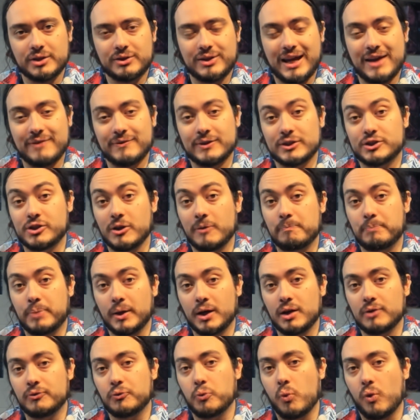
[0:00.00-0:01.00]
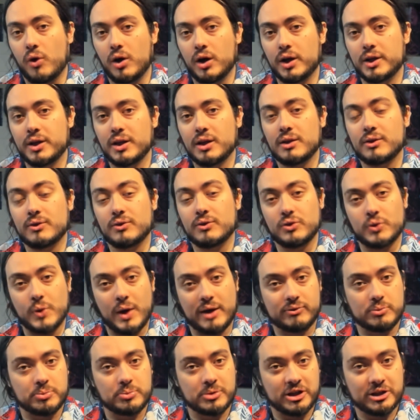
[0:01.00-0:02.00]
And if it's above 1, you have
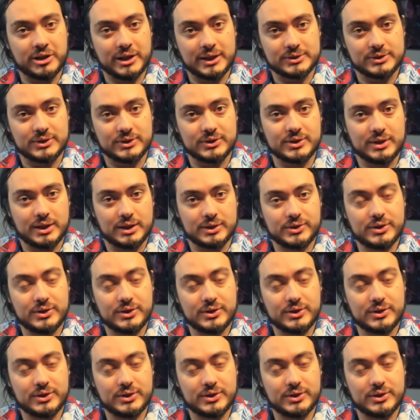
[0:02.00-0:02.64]
a breakout success.